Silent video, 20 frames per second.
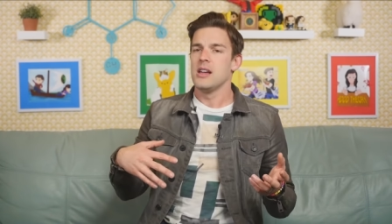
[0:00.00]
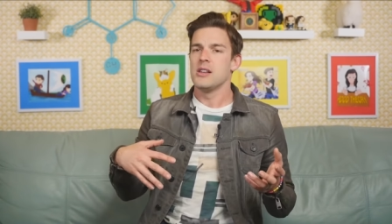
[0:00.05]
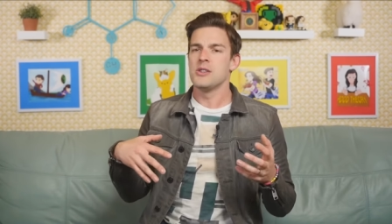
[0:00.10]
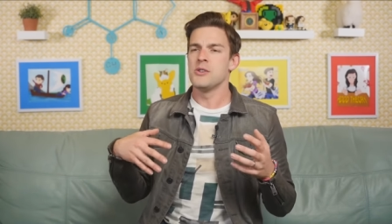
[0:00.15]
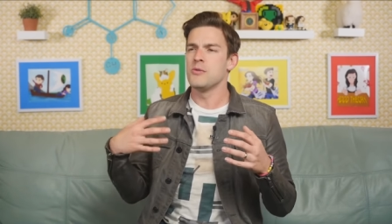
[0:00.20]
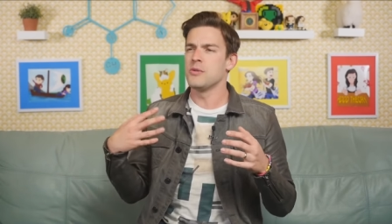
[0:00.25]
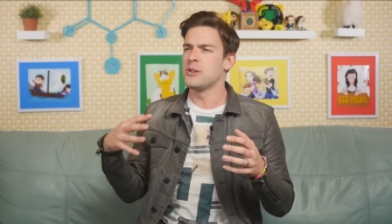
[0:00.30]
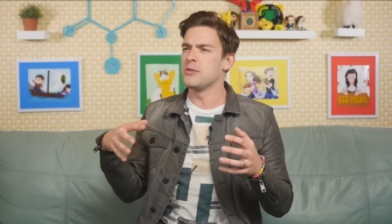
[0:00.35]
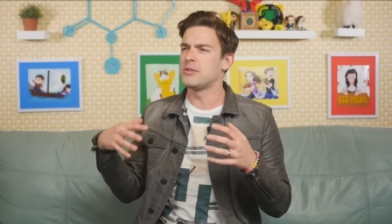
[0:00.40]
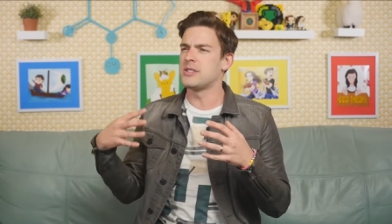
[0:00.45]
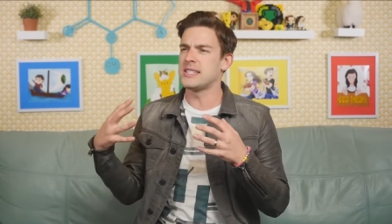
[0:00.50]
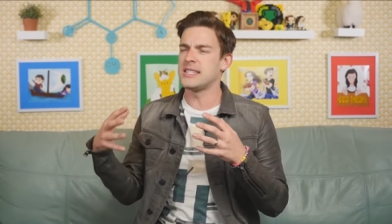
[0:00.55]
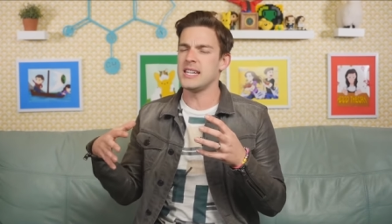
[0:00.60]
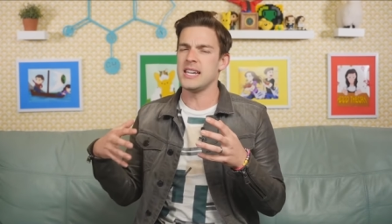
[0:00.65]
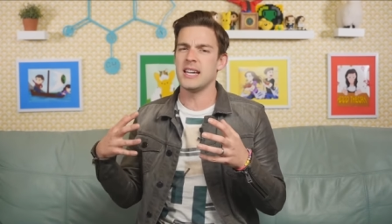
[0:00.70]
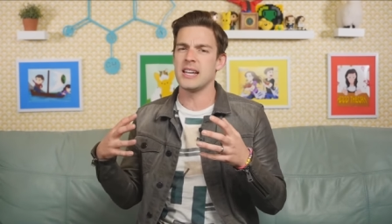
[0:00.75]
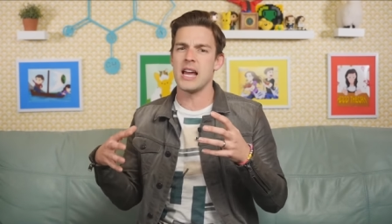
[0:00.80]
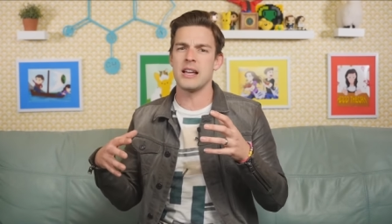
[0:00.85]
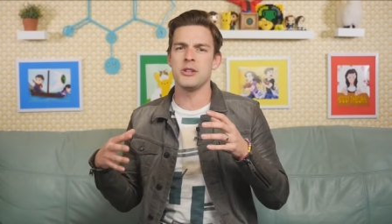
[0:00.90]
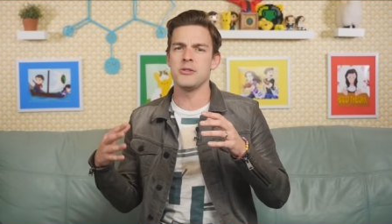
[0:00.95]
you you
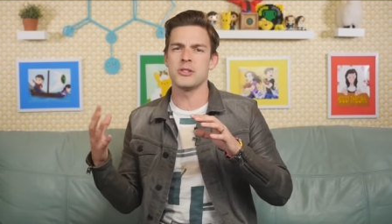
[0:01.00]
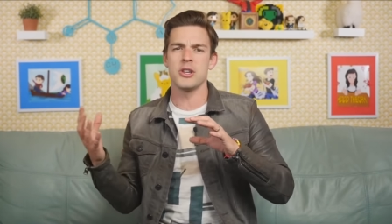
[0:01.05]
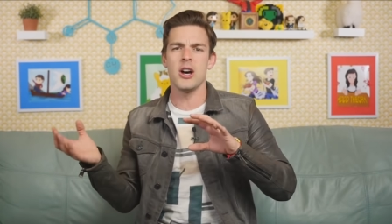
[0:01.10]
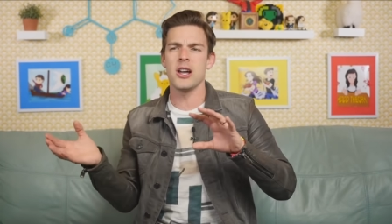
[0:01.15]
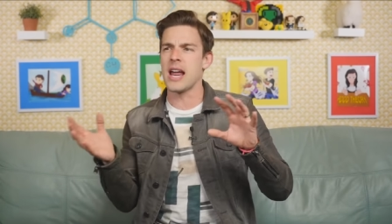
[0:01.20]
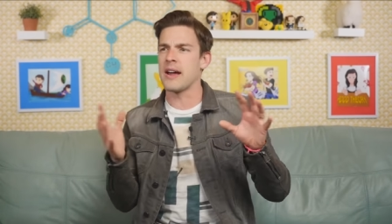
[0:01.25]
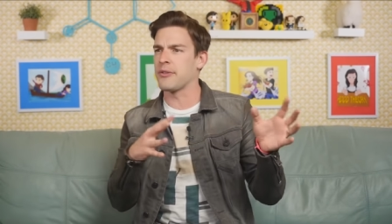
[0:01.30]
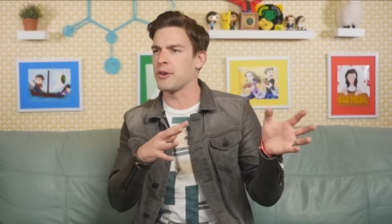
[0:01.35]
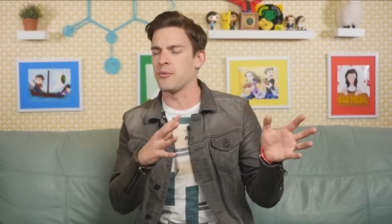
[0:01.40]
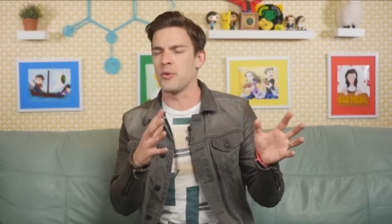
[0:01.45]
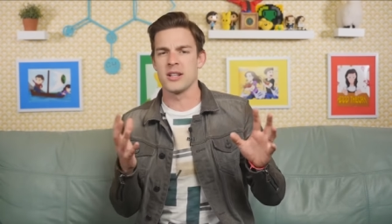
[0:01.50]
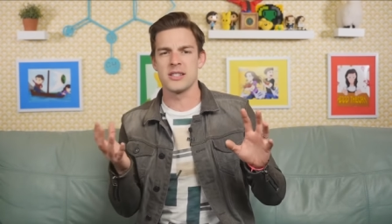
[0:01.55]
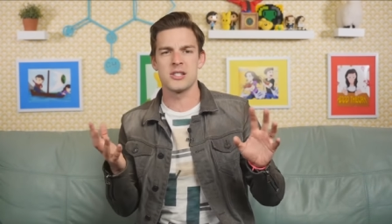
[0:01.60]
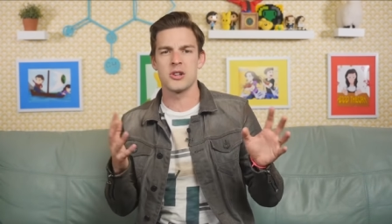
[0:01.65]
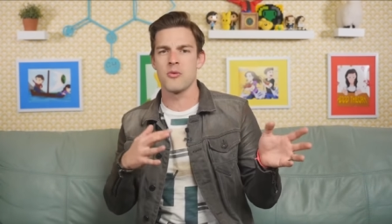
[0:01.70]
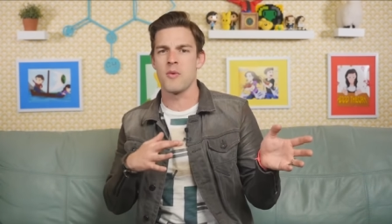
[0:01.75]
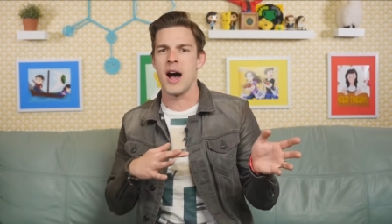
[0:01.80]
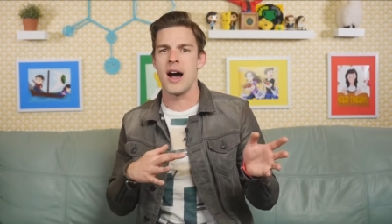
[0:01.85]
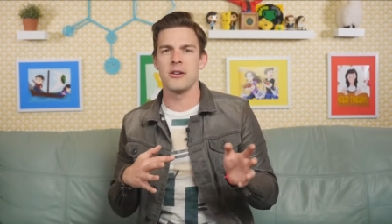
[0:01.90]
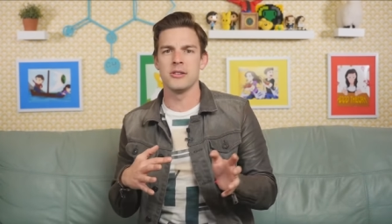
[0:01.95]
see it you saw it every once
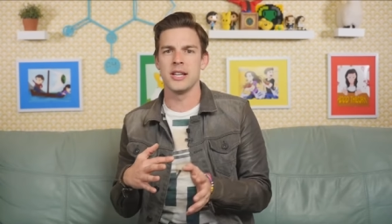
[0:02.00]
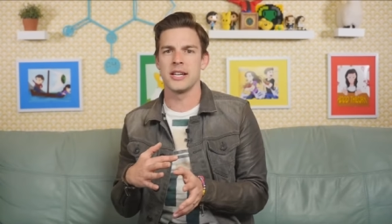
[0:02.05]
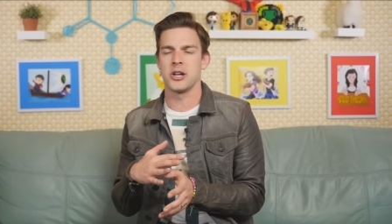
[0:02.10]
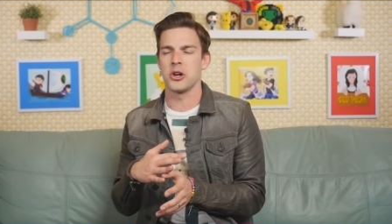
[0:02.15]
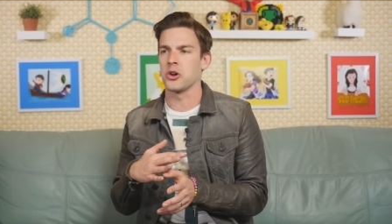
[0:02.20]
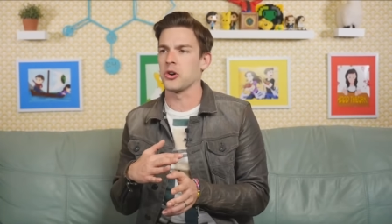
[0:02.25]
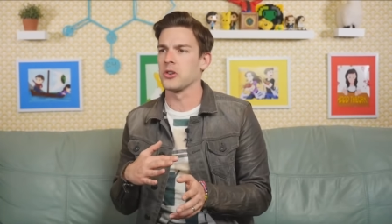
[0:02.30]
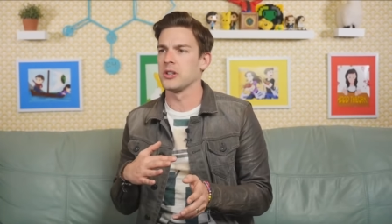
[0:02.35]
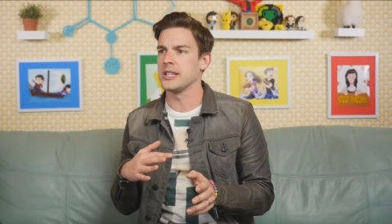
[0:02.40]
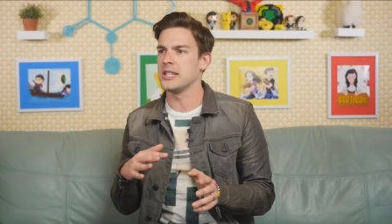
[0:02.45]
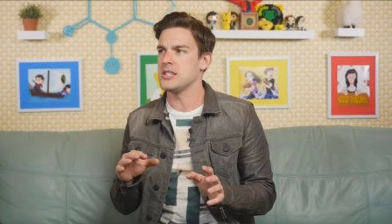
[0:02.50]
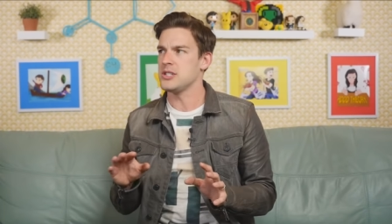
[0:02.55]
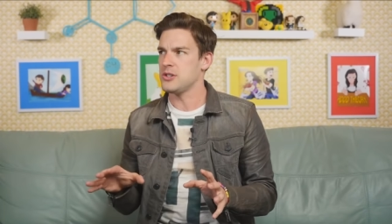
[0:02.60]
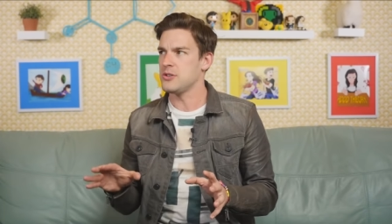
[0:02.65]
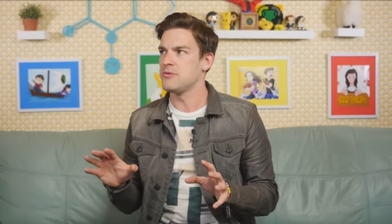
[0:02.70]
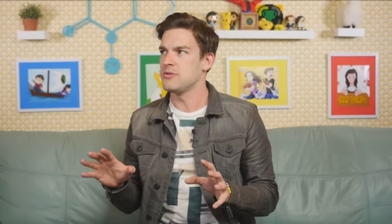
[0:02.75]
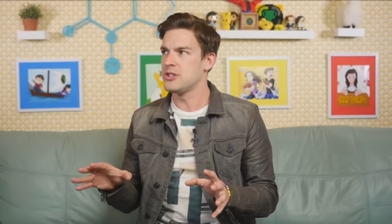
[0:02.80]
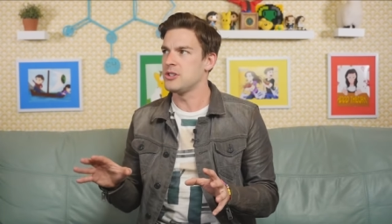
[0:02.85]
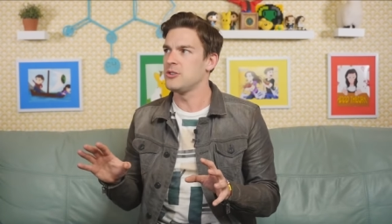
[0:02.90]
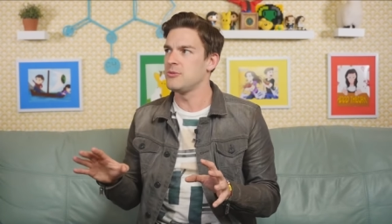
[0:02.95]
in a while like early
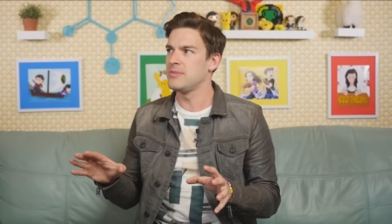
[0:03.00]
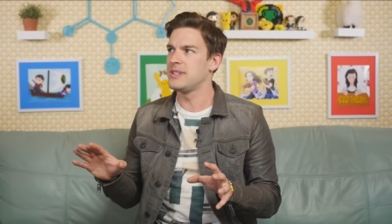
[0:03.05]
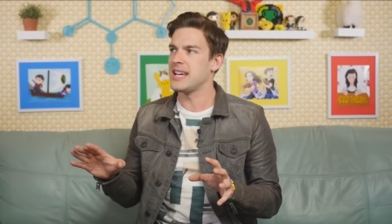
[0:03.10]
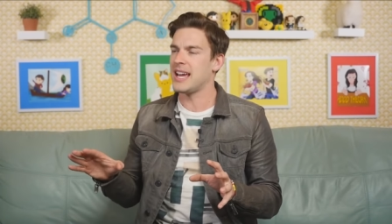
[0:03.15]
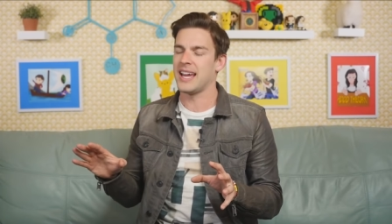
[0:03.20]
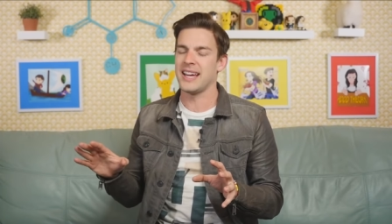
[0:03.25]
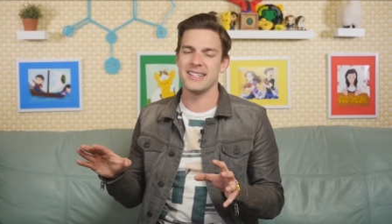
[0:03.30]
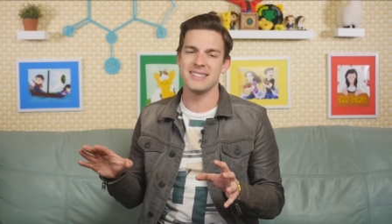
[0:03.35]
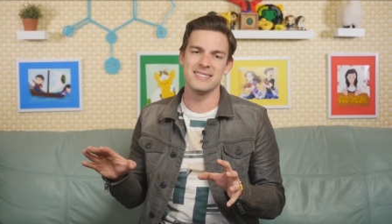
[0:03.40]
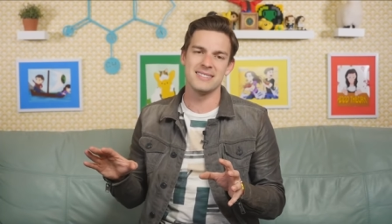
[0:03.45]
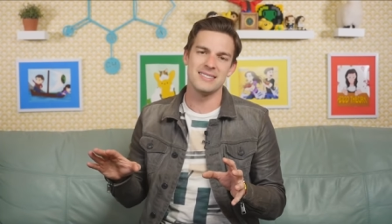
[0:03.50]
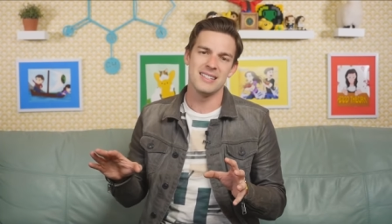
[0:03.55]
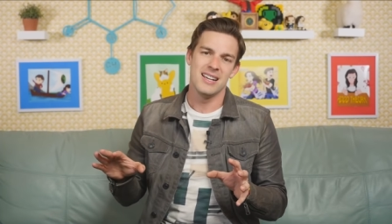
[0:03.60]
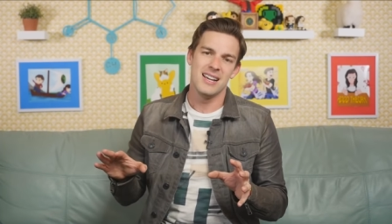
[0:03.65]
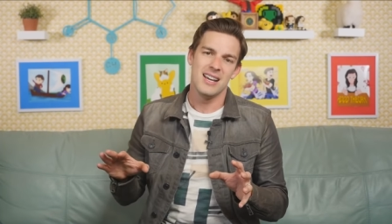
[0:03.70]
youtube days